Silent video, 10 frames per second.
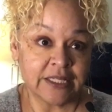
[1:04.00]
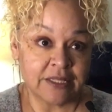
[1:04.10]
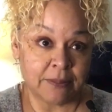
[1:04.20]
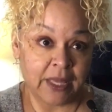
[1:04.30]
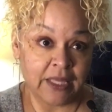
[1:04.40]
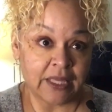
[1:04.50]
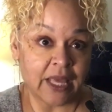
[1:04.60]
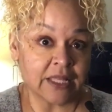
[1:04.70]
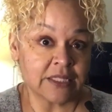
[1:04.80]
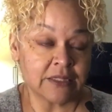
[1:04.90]
to make
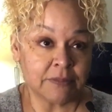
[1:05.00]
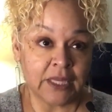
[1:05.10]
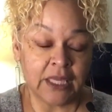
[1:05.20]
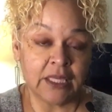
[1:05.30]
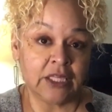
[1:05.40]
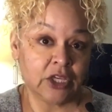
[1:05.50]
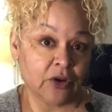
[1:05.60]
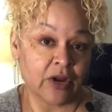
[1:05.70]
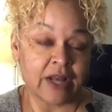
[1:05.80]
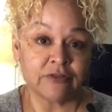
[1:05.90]
ends meet
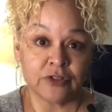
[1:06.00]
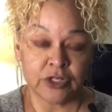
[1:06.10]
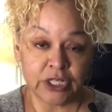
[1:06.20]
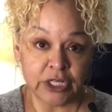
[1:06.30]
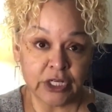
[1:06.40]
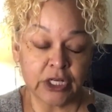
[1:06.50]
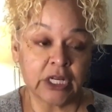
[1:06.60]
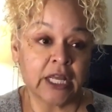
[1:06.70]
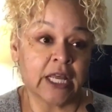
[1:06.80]
year after year,